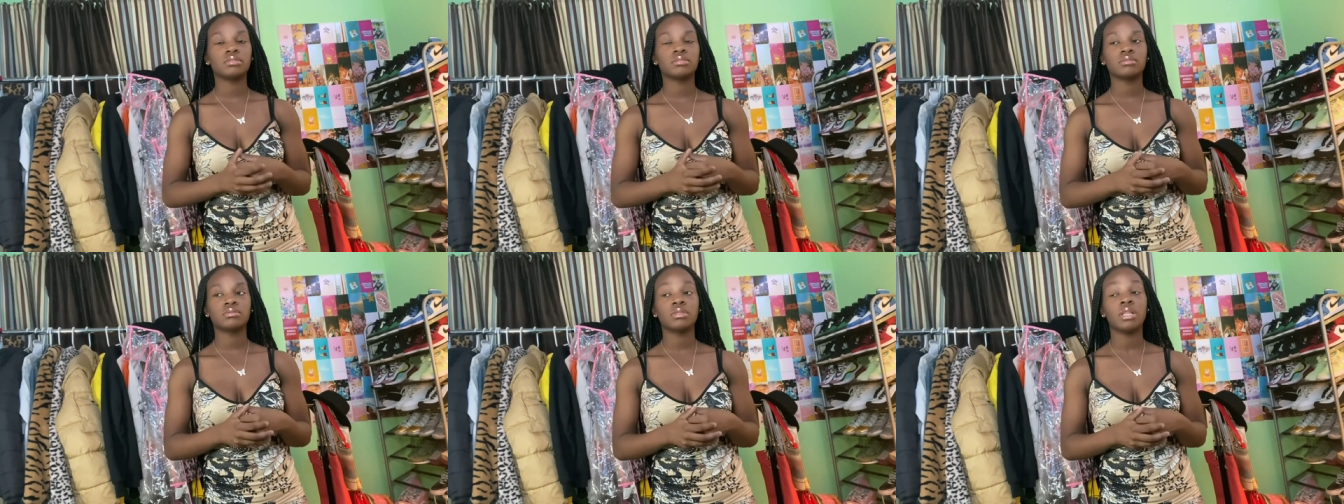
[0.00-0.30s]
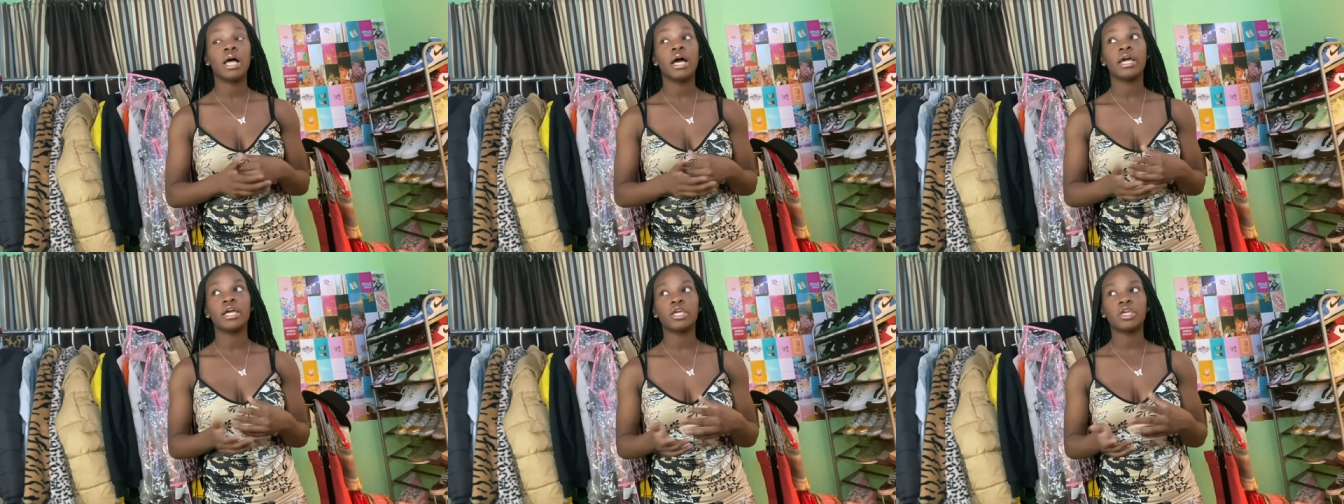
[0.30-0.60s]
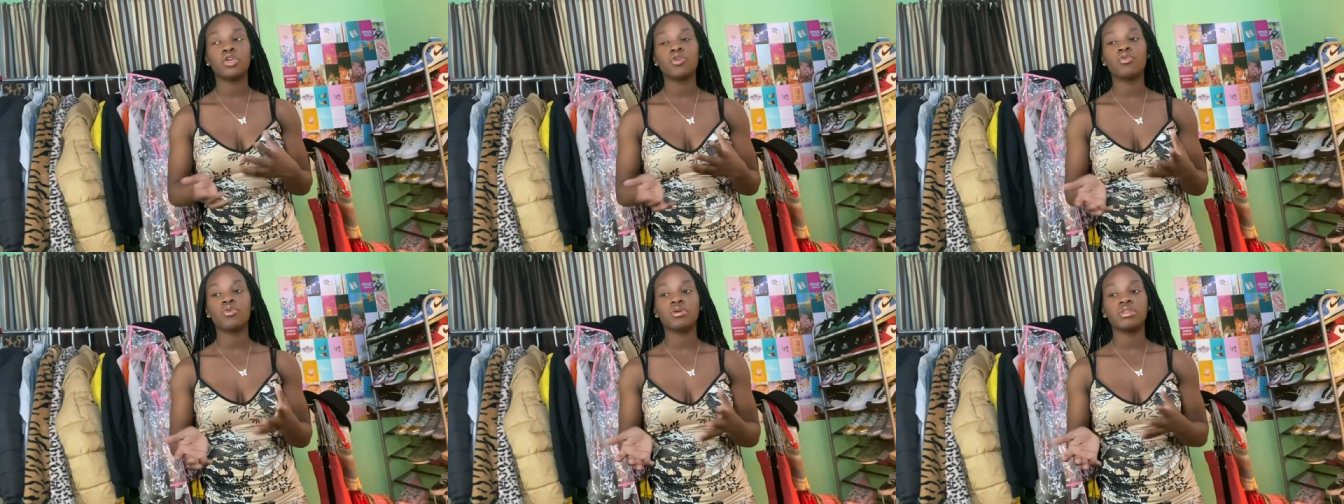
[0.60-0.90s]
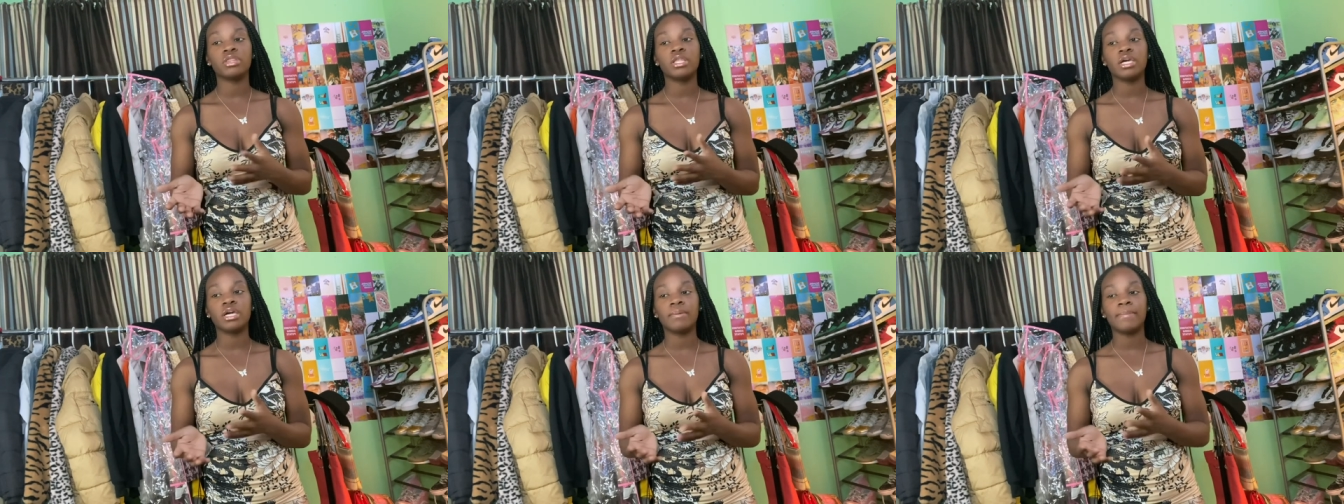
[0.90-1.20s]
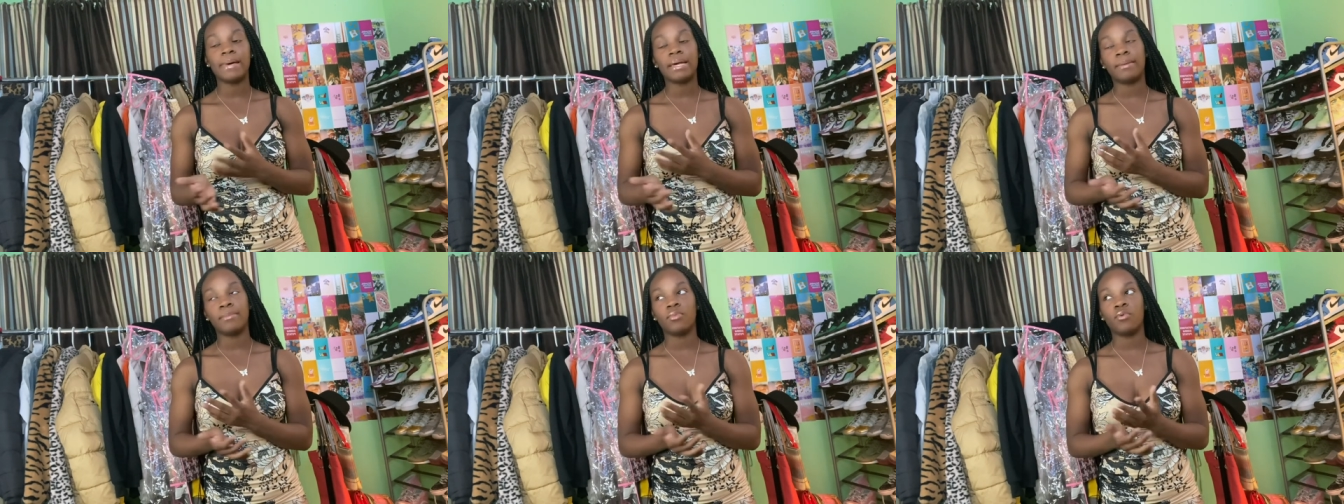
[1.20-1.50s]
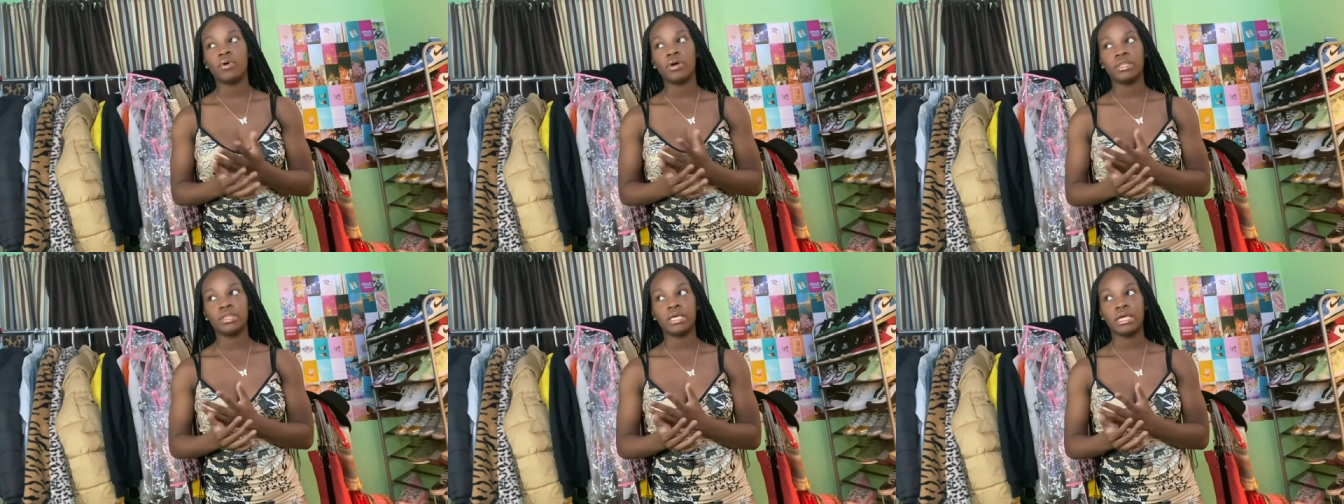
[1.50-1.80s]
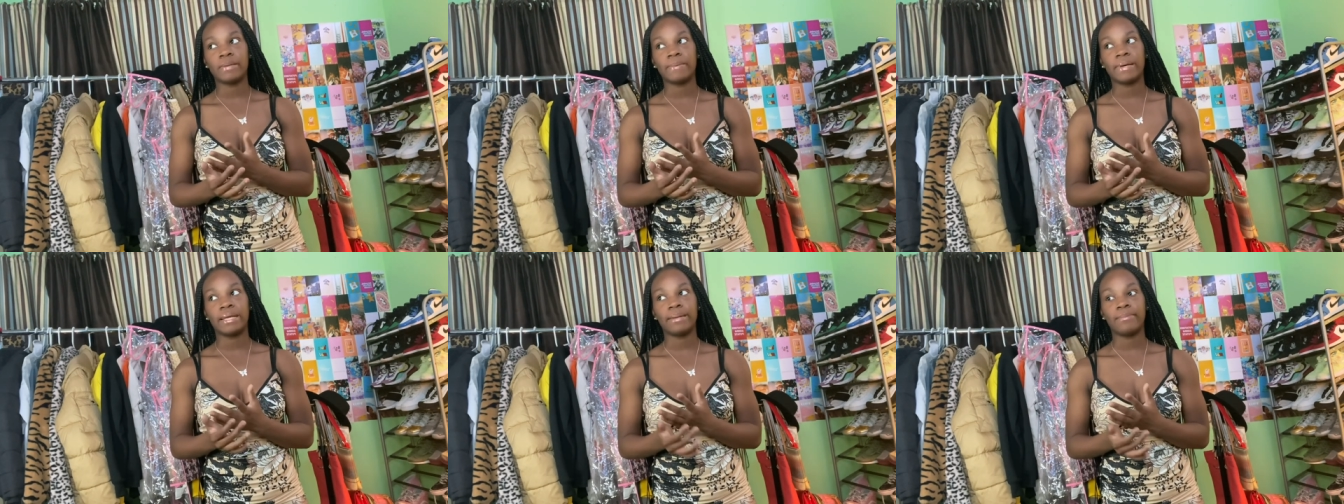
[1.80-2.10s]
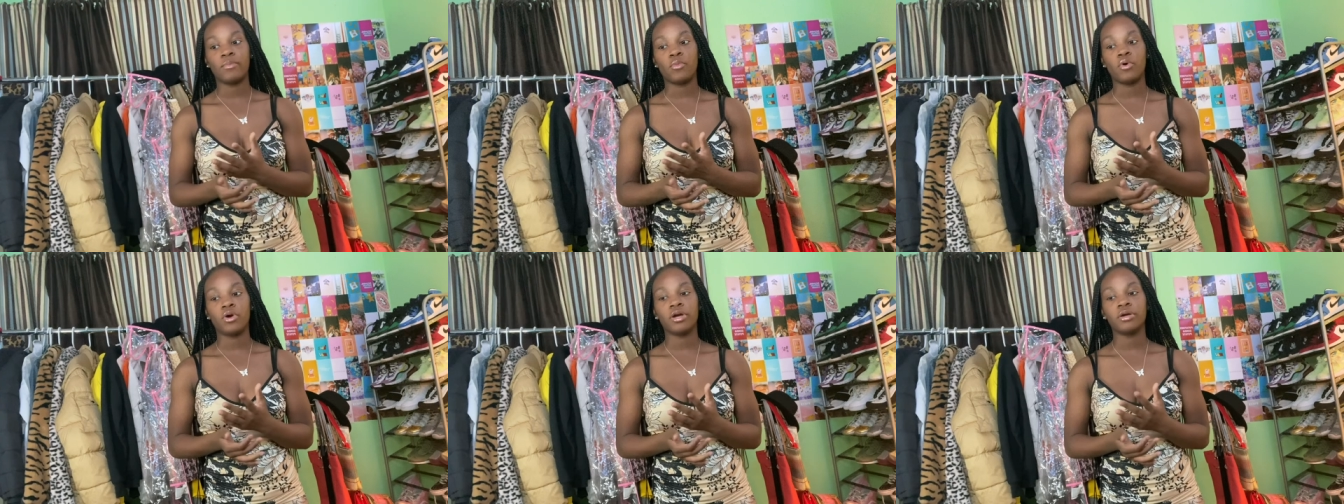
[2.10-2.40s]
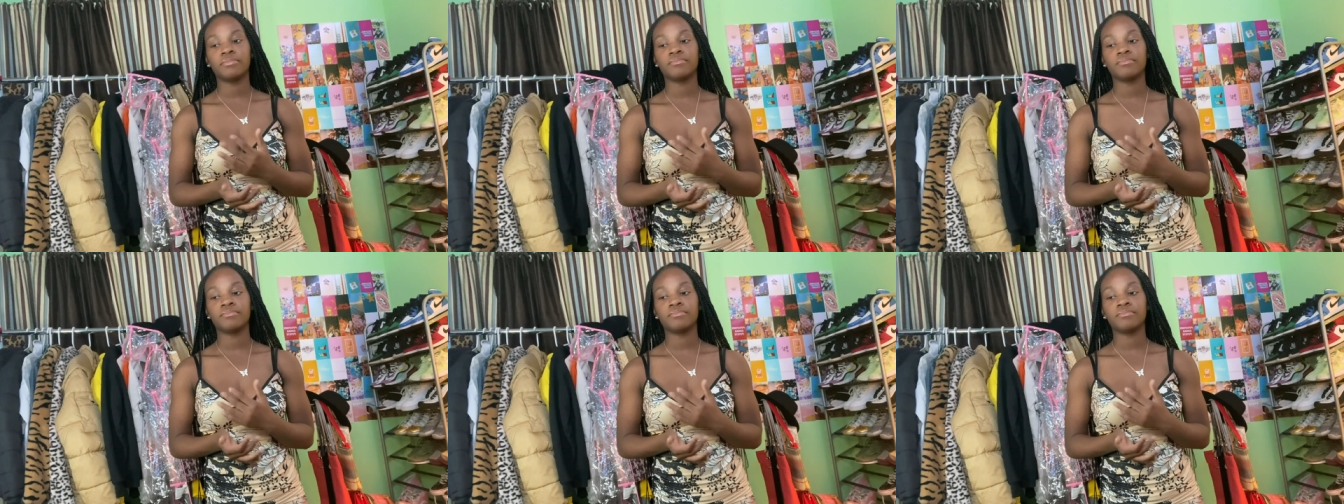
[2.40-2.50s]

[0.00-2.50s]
Like, you would think about a boy, think about it more.